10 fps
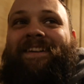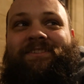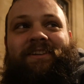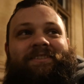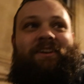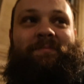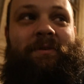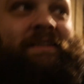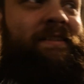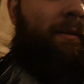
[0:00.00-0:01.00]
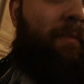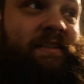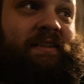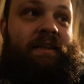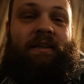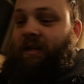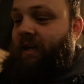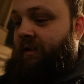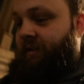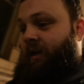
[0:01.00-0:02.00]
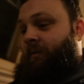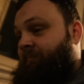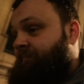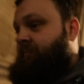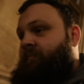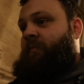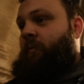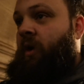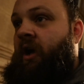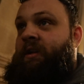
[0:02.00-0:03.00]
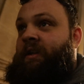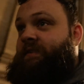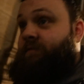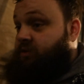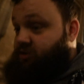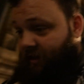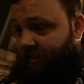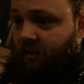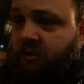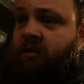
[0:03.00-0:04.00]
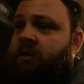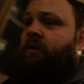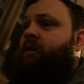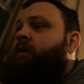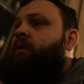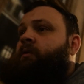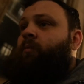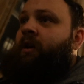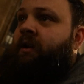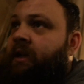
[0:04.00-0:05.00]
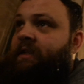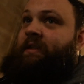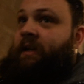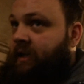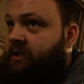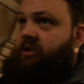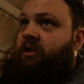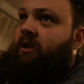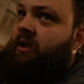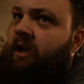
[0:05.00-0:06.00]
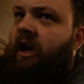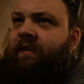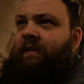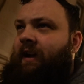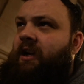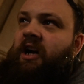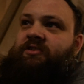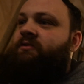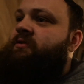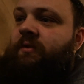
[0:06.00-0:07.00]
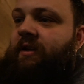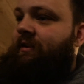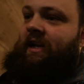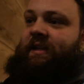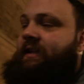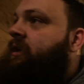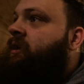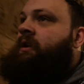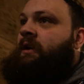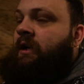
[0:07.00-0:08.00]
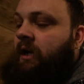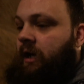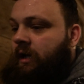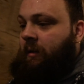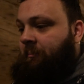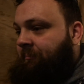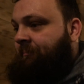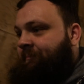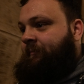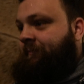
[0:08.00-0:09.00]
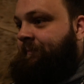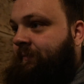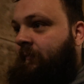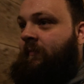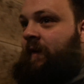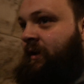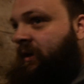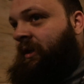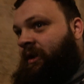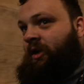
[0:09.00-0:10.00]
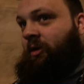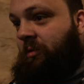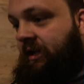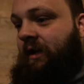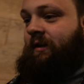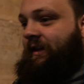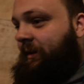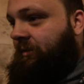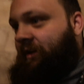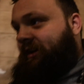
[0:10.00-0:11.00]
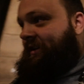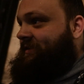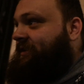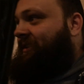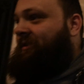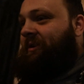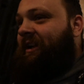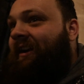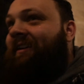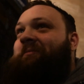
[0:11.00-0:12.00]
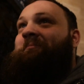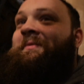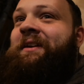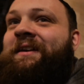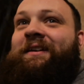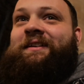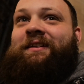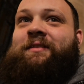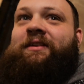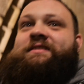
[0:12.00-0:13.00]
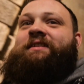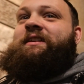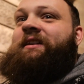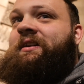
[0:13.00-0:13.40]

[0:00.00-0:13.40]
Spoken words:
So I started speaking to them basically, and one is from Australia, one is English. I think they're cousins or they're related, but yeah, like, they were great guys. I basically